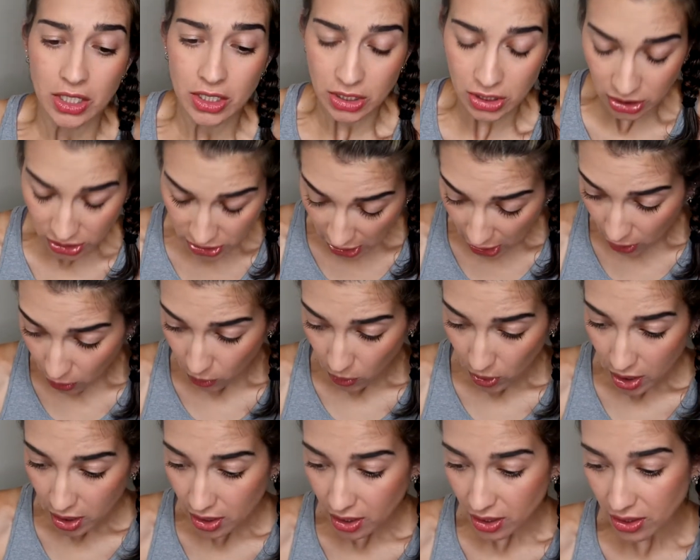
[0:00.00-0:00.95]
So
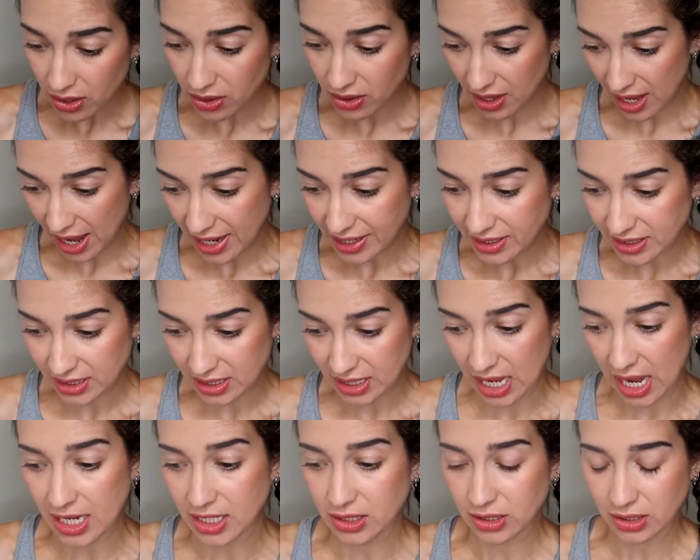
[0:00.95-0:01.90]
that is
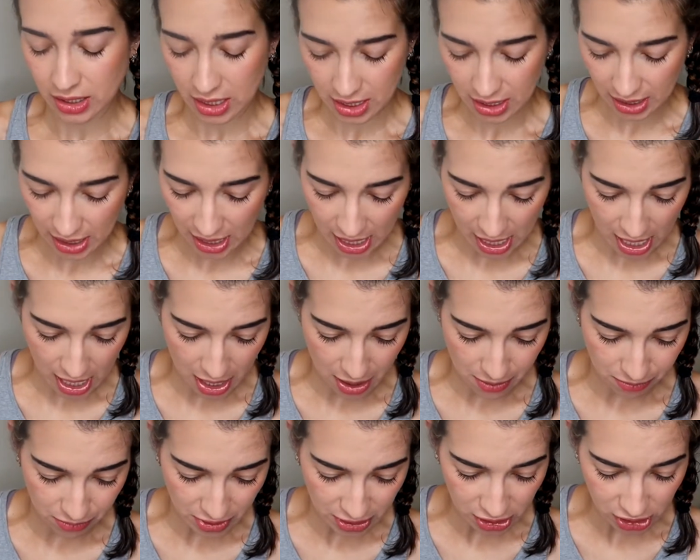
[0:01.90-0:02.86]
that.
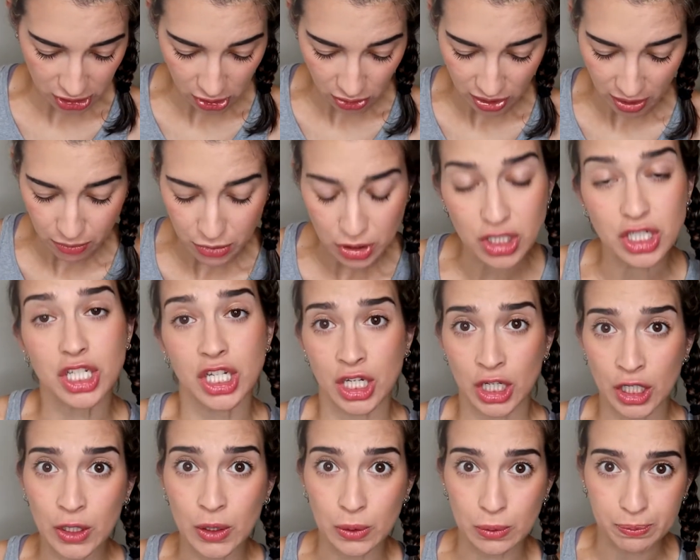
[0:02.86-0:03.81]
So number
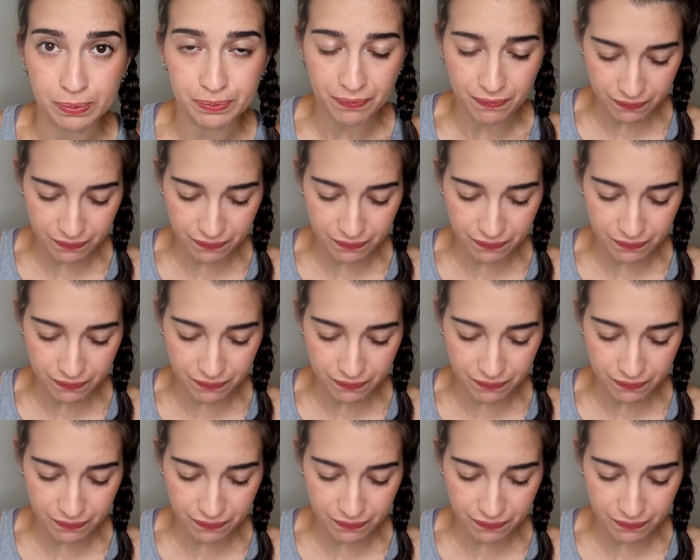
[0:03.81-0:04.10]
2,